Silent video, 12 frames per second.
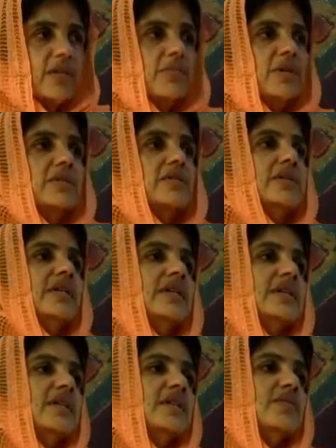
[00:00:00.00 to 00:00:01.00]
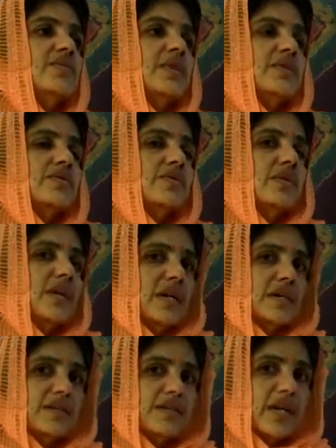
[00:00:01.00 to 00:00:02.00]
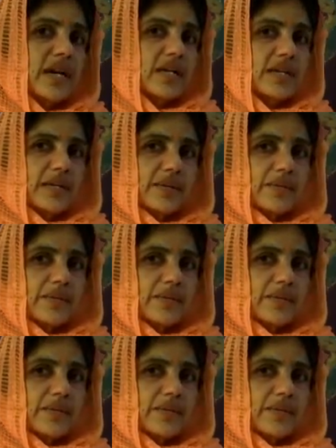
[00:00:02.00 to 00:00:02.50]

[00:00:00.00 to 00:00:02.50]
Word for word: but to increase one's own understanding.